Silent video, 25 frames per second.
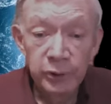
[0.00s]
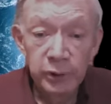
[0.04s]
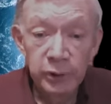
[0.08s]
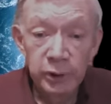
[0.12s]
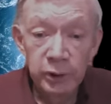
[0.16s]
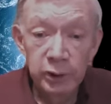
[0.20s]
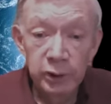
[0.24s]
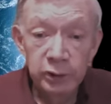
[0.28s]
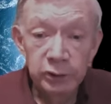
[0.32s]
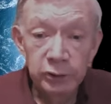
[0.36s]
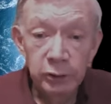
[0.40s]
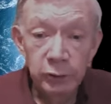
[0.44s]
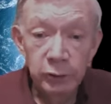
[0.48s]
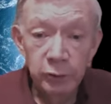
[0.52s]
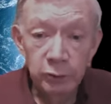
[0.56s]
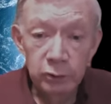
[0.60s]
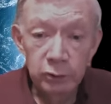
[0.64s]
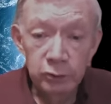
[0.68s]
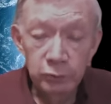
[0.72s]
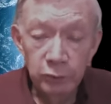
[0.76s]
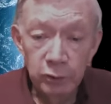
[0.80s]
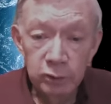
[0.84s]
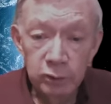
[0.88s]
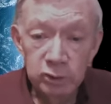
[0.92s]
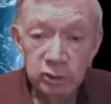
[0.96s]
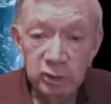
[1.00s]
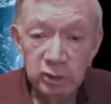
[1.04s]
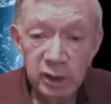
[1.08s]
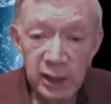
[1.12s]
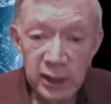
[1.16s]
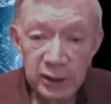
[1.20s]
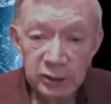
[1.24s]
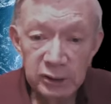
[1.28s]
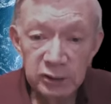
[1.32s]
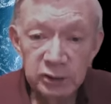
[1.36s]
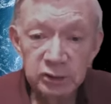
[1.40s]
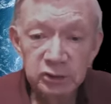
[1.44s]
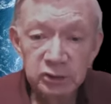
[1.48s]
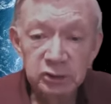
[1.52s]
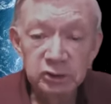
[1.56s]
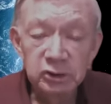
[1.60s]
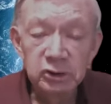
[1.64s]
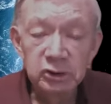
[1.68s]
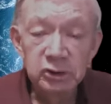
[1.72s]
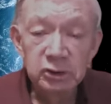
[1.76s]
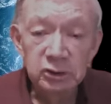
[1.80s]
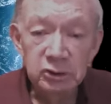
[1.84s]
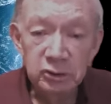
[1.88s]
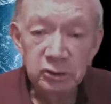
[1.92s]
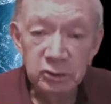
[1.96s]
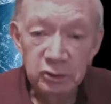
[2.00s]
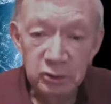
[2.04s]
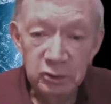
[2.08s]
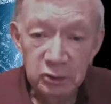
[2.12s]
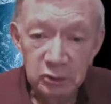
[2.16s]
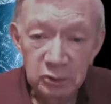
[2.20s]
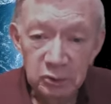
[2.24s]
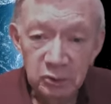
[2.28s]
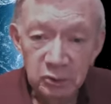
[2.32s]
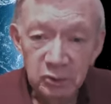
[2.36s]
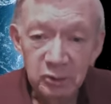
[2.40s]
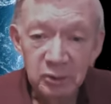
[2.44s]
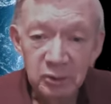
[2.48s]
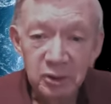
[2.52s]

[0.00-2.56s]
So there's lots to